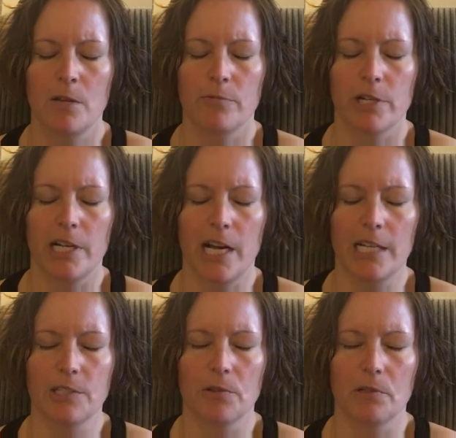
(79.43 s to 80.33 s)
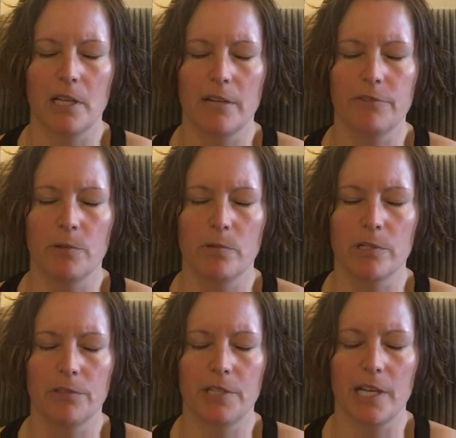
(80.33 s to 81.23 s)
For God so loved the
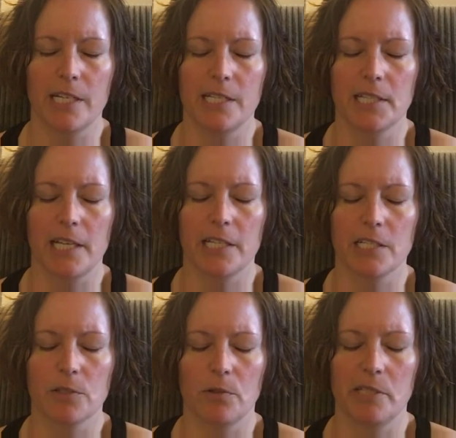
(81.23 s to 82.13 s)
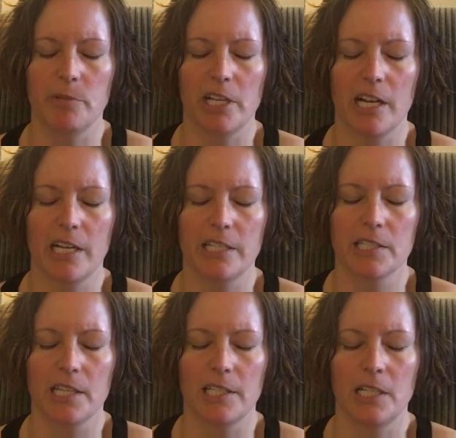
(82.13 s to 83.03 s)
world that he sent his only begotten
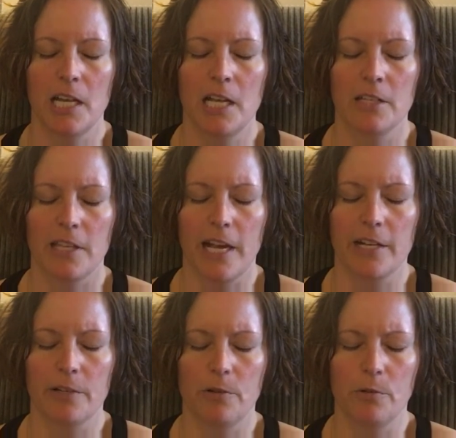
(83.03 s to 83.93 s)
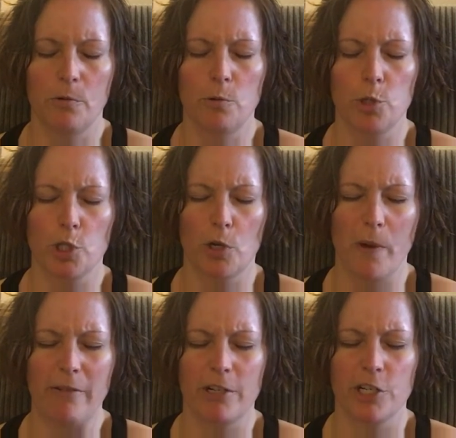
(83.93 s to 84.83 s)
son that
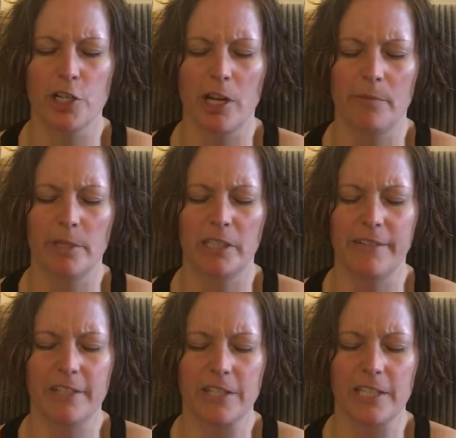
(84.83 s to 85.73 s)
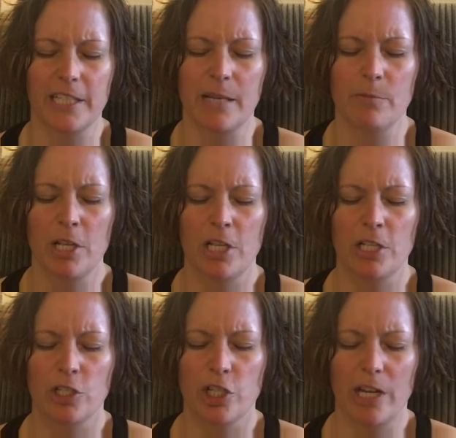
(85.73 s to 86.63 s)
Whosoever shall believeth in him
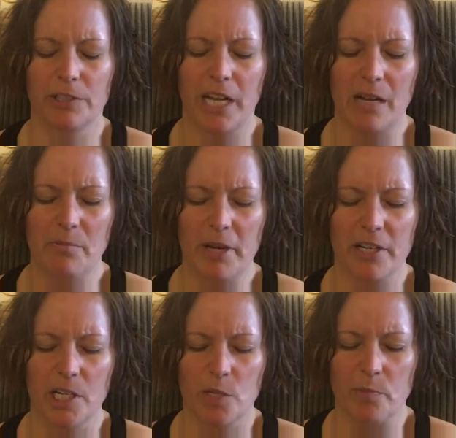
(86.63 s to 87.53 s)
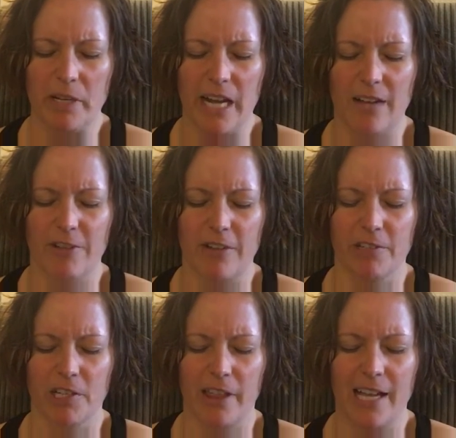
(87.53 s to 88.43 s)
shall not perish but have
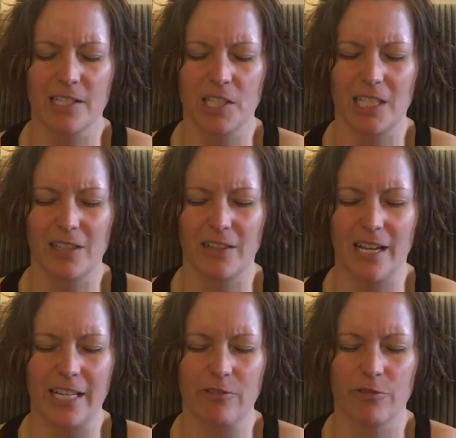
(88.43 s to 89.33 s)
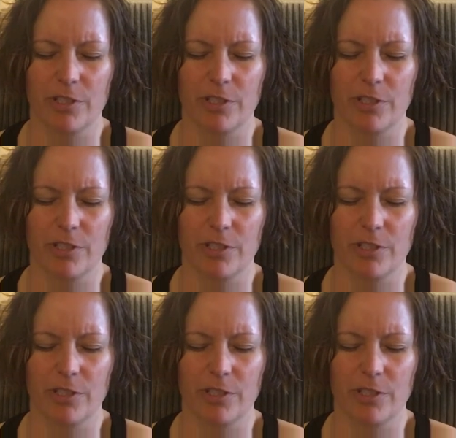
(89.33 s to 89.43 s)
everlasting life.